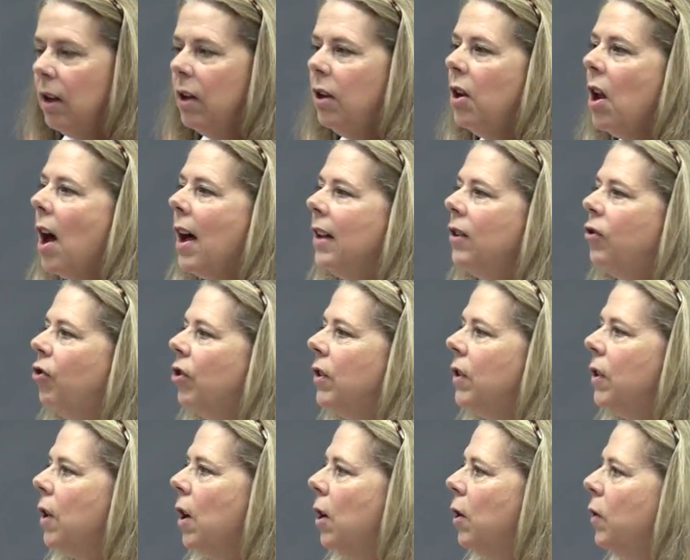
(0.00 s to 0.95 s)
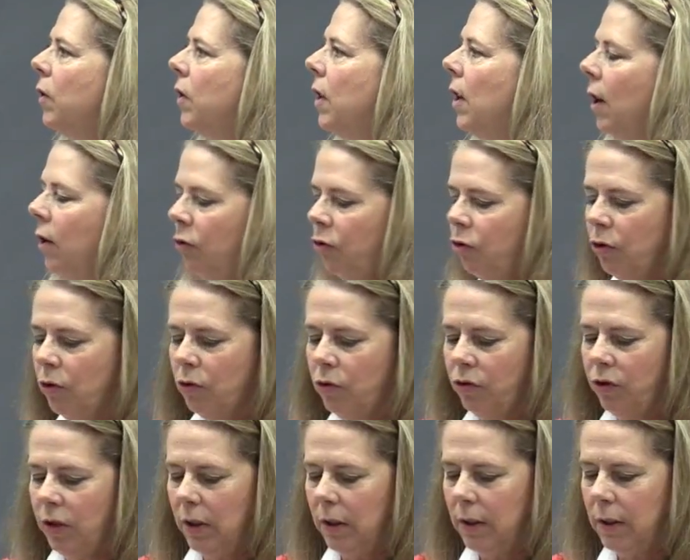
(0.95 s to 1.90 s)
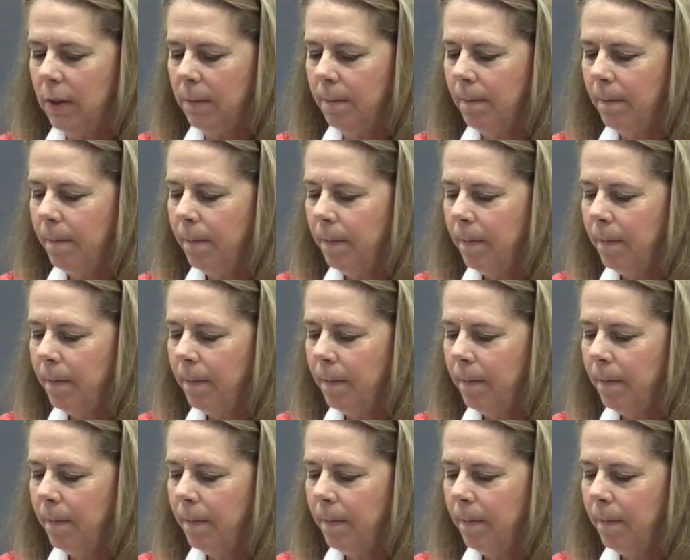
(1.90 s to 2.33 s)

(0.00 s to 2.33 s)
not just those in our churches.